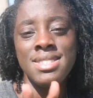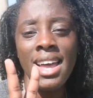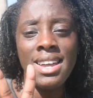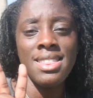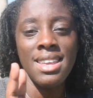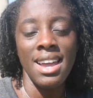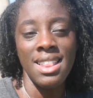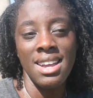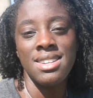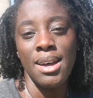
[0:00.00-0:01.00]
Second thing
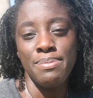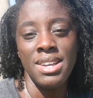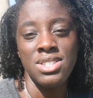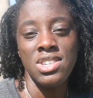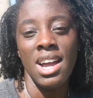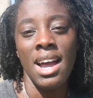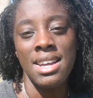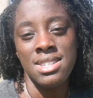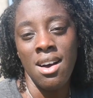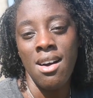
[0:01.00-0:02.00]
I'd like to update you
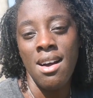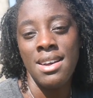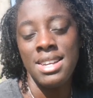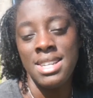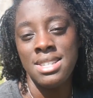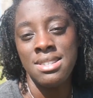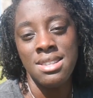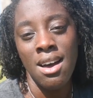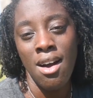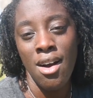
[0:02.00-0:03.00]
guys on is
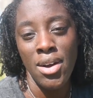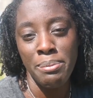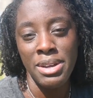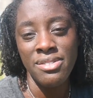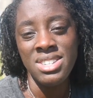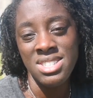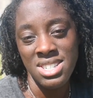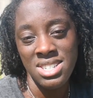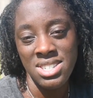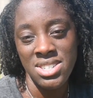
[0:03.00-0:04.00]
the Army
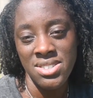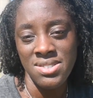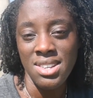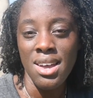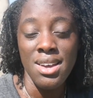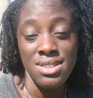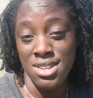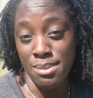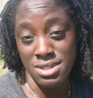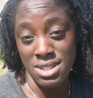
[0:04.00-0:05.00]
Reserves.
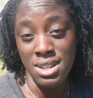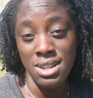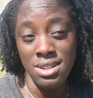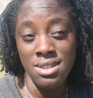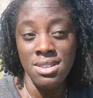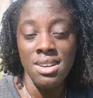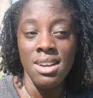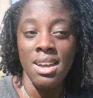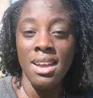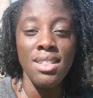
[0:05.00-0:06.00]
So I'm still
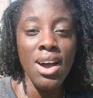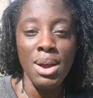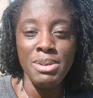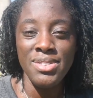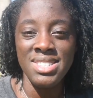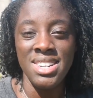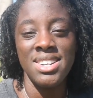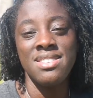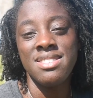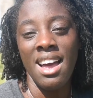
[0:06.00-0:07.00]
in the Army
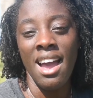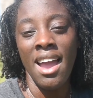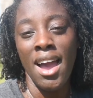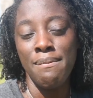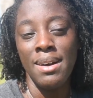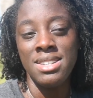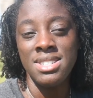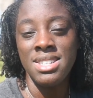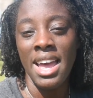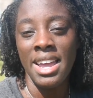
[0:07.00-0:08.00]
Reserves. I have my
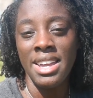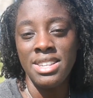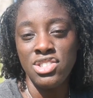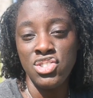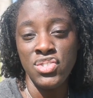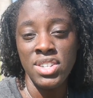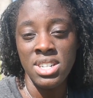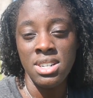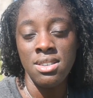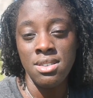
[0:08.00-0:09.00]
second
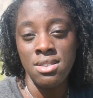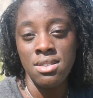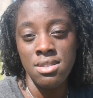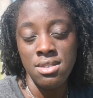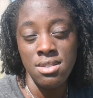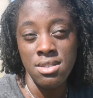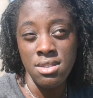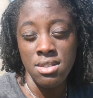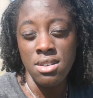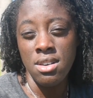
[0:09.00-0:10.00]
drill
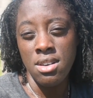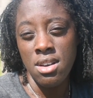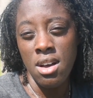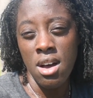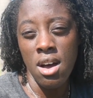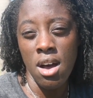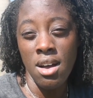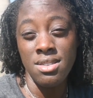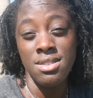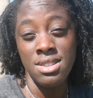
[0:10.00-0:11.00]
uh,
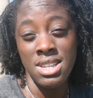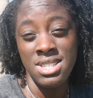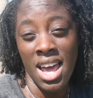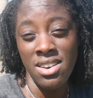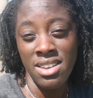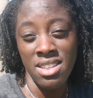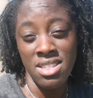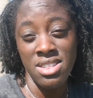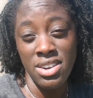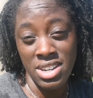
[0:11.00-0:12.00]
on this Saturday the
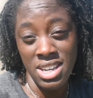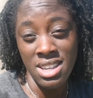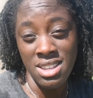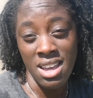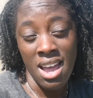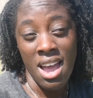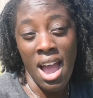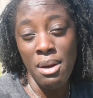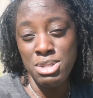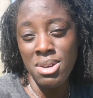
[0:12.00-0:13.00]
30th.
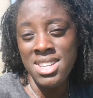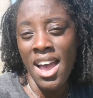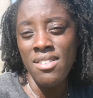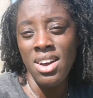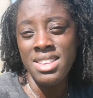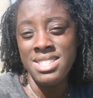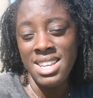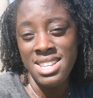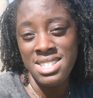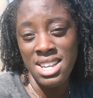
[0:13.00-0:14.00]
I was supposed to have it on the
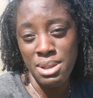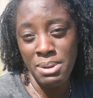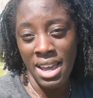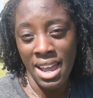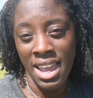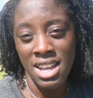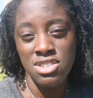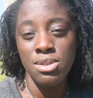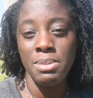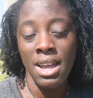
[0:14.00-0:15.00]
16th, but it got canceled